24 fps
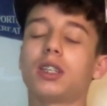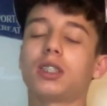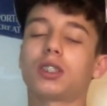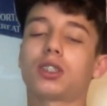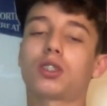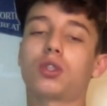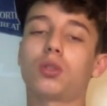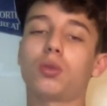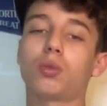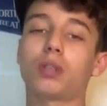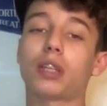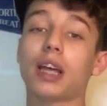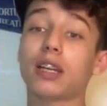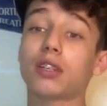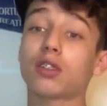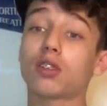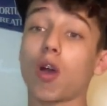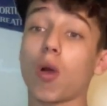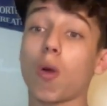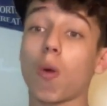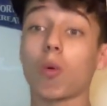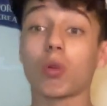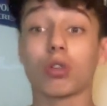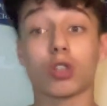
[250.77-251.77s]
to then
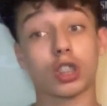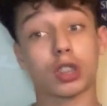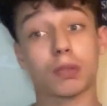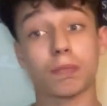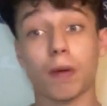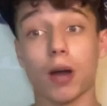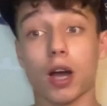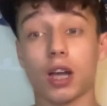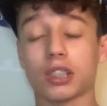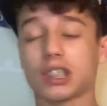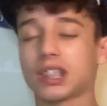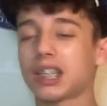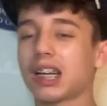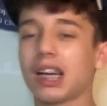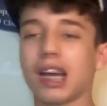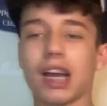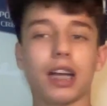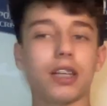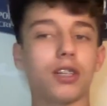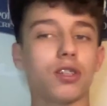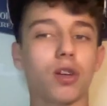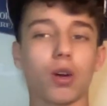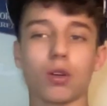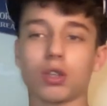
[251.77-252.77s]
go to Spurs
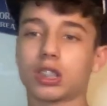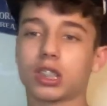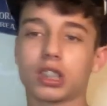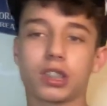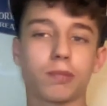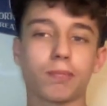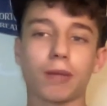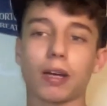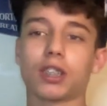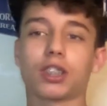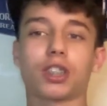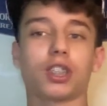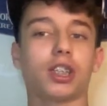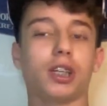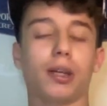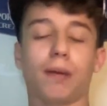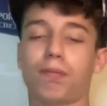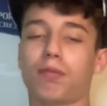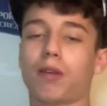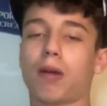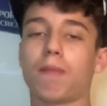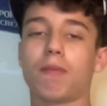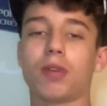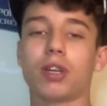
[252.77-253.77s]
and, you know, smash it in the
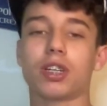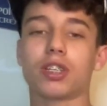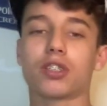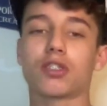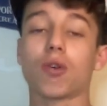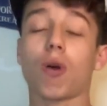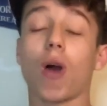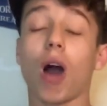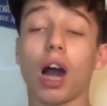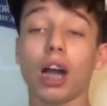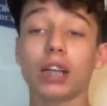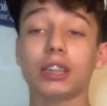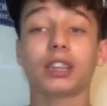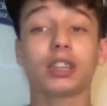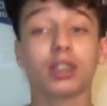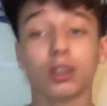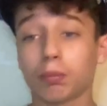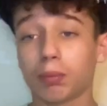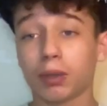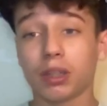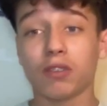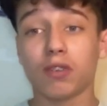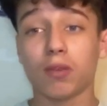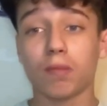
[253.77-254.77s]
Premier League. So I still
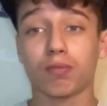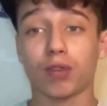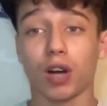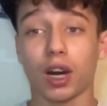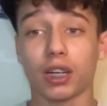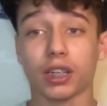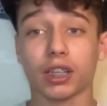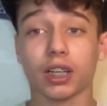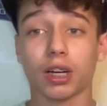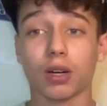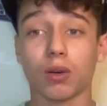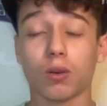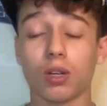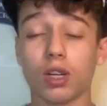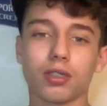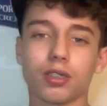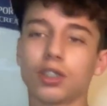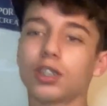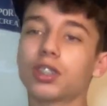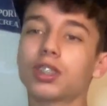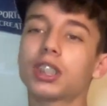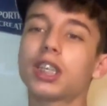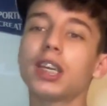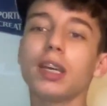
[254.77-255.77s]
believe in Bryan Hill.
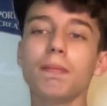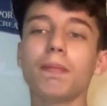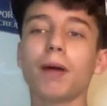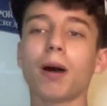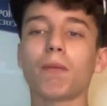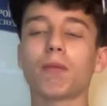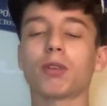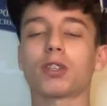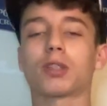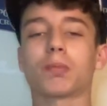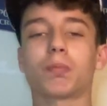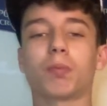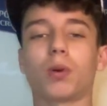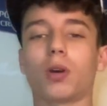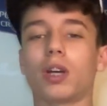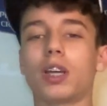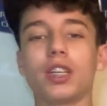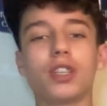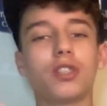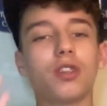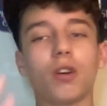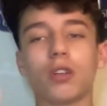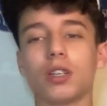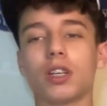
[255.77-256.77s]
Just keep up the support.
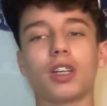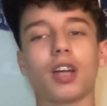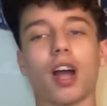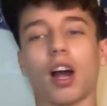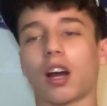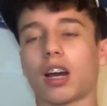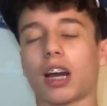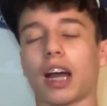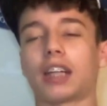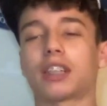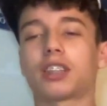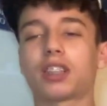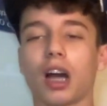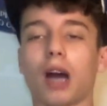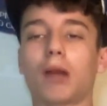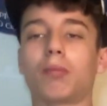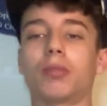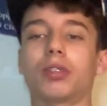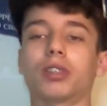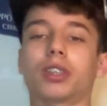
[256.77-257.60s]
He's only a young lad. Come on,